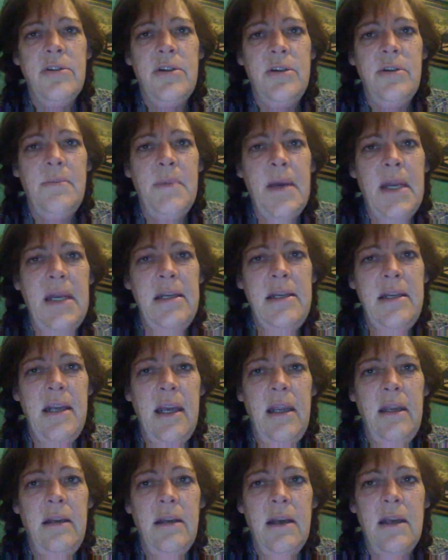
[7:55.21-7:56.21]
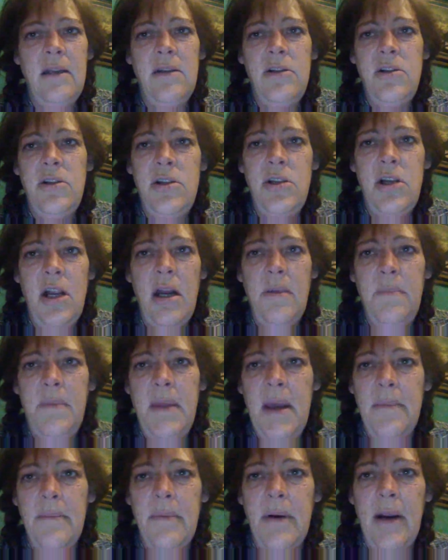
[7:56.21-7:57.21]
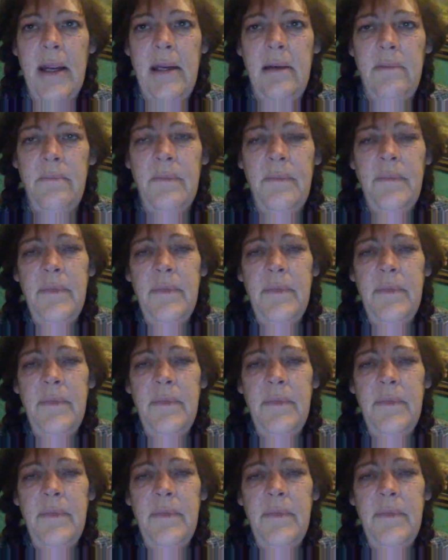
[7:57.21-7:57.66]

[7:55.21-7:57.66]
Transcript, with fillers: to meditate and shut up that brain.